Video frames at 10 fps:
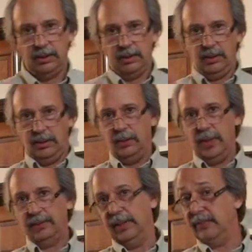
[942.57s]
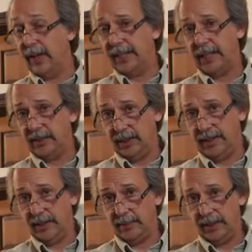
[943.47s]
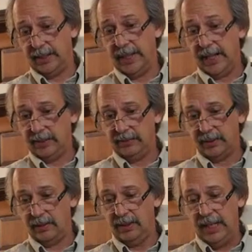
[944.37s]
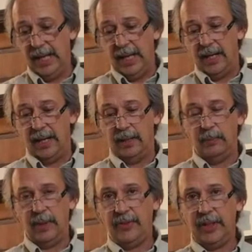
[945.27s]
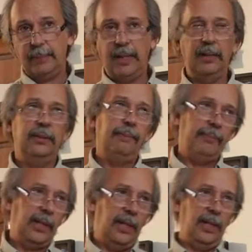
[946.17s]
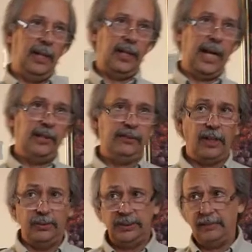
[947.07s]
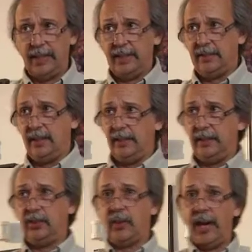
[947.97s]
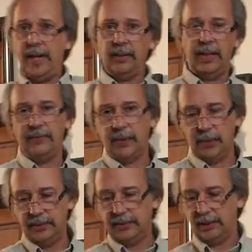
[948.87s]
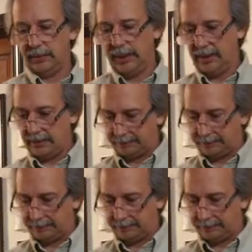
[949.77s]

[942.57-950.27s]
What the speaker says: you want to really find that on your camera, the ISO. One thing about ISO is related to the triangle. I have a cold, so you might hear